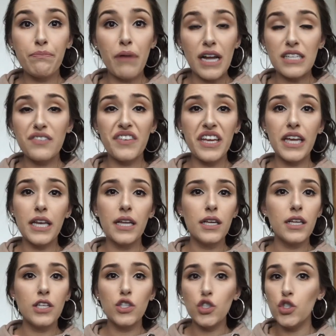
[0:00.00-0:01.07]
breastfeed,
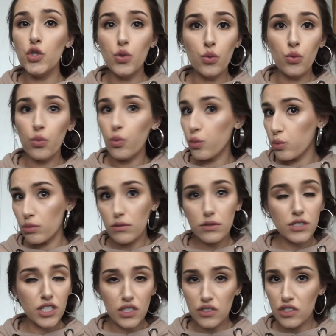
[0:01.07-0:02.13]
you
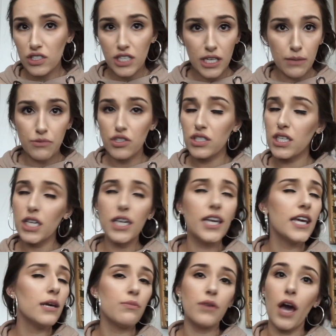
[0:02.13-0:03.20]
just keep just
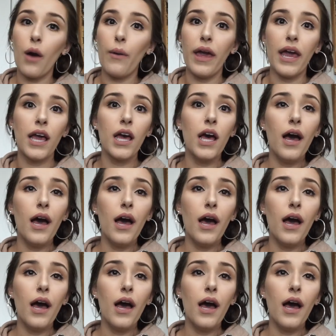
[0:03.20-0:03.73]
keep going.